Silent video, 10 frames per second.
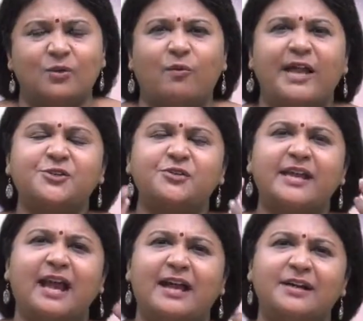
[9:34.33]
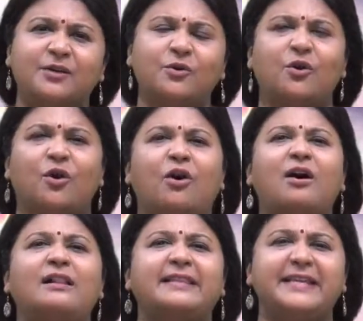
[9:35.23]
why should I undergo
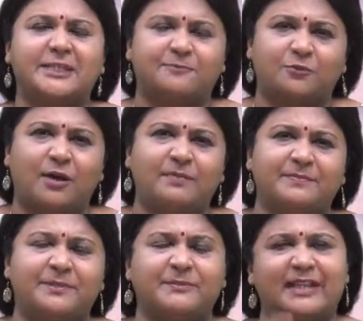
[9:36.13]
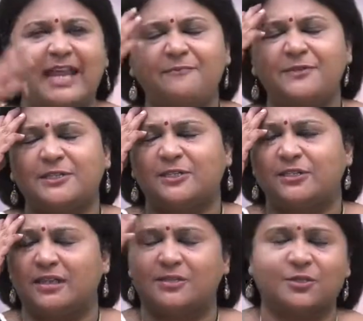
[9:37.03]
all these problems? Life
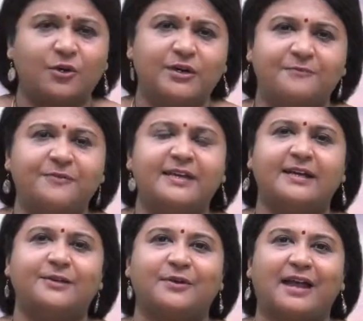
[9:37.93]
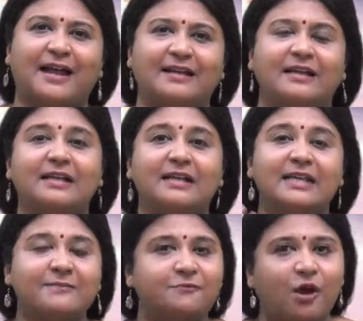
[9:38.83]
is so difficult to handle.
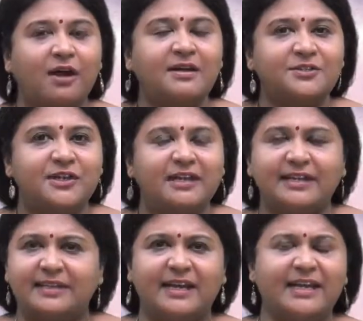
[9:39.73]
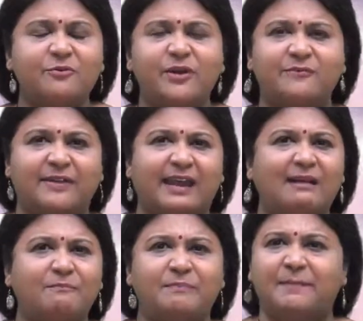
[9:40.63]
If God is really there, He would have
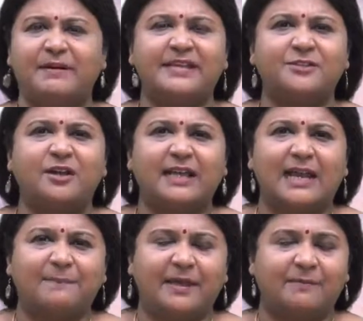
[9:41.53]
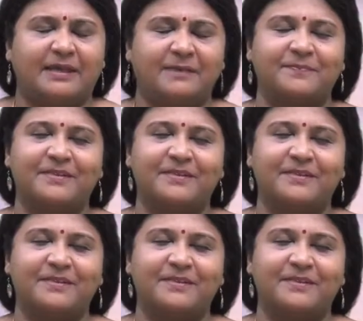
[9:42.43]
helped me, but He's not helping me.